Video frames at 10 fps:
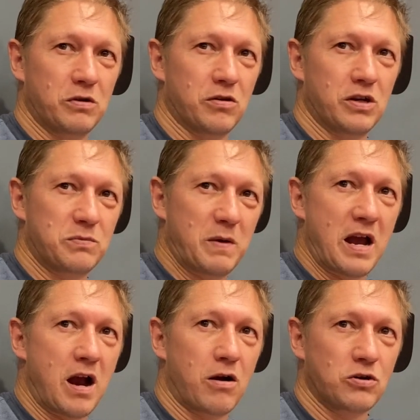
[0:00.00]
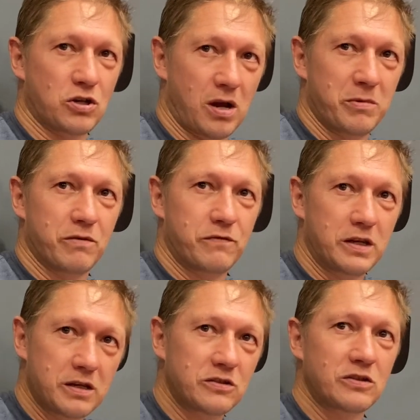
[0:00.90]
whether it's power or timing or
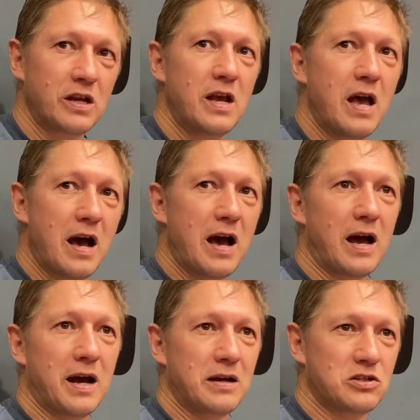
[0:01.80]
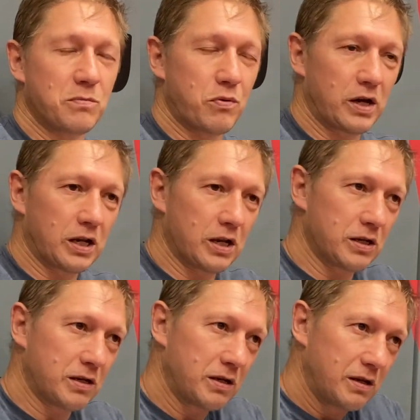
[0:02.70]
fitness, to bring in